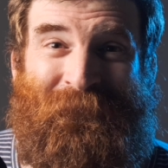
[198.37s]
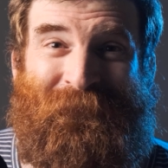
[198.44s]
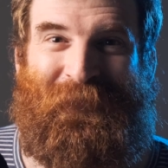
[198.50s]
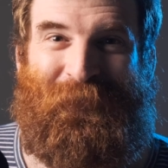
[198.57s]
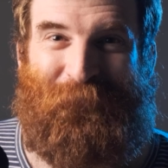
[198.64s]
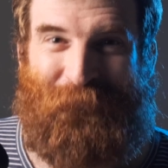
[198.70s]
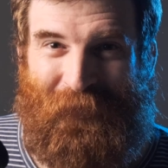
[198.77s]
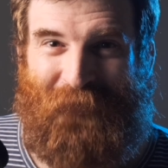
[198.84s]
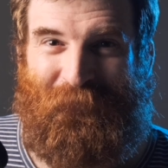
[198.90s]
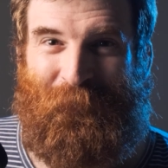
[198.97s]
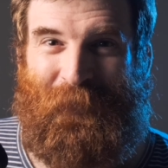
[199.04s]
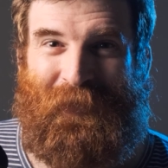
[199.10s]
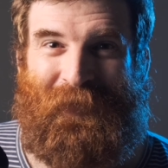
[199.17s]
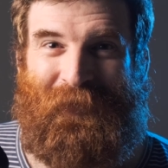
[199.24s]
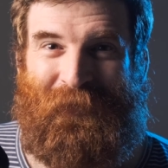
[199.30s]
The fun of
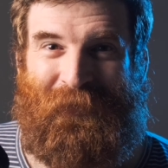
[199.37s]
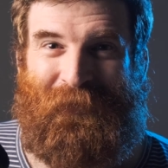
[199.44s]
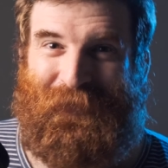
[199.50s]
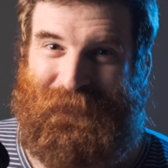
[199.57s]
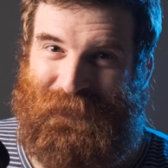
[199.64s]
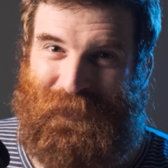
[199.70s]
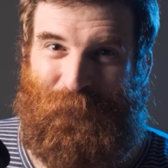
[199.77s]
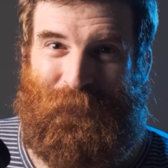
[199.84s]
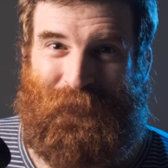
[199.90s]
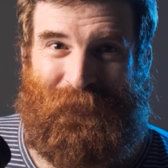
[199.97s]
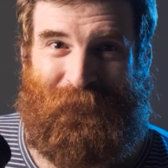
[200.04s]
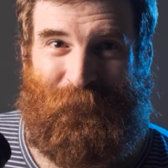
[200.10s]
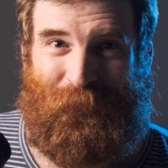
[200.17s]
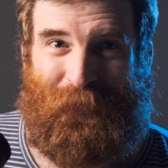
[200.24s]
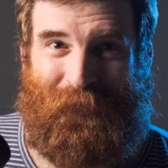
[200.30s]
making art is going and
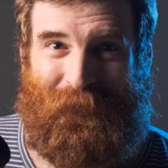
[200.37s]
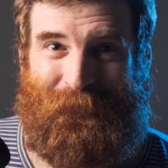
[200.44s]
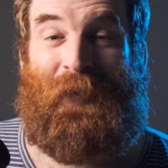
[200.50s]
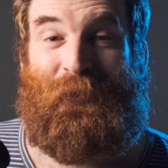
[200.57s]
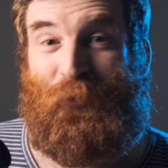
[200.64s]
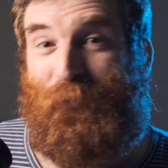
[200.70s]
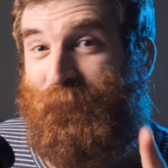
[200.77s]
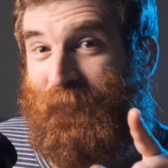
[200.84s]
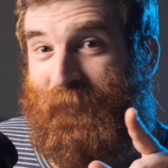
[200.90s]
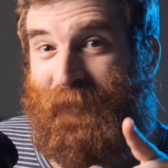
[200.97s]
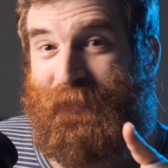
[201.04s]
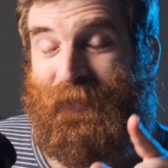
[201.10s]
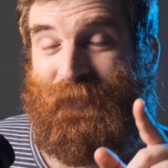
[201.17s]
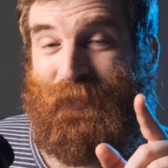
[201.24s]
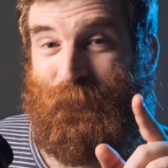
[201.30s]
doing it. And don't forget
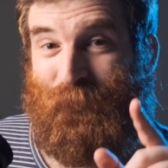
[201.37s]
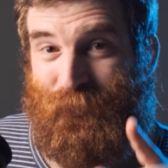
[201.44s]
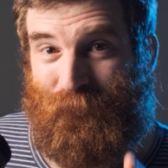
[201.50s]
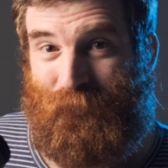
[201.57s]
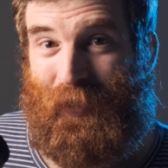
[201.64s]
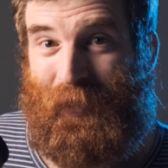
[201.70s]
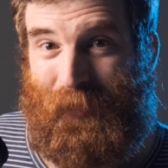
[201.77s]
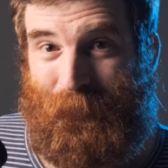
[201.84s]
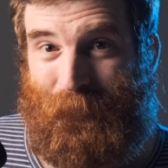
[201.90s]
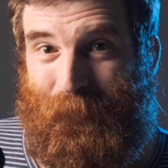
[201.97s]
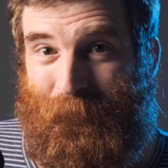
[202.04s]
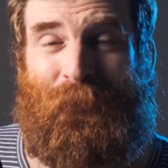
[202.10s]
to subscribe.